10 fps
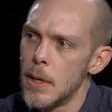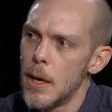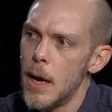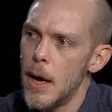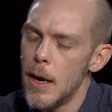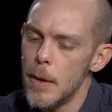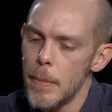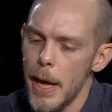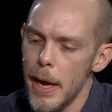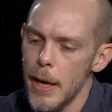
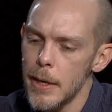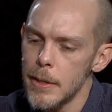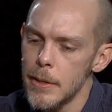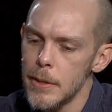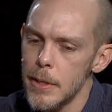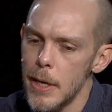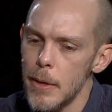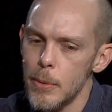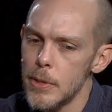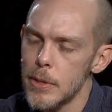and
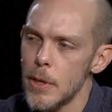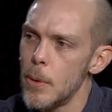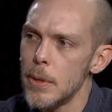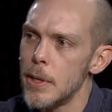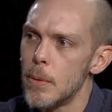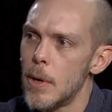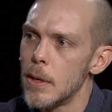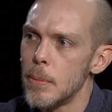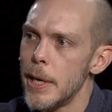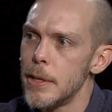it was totally the
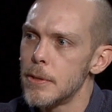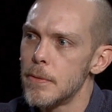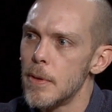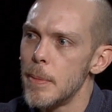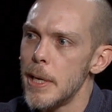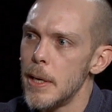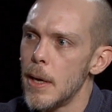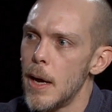wrong place for me.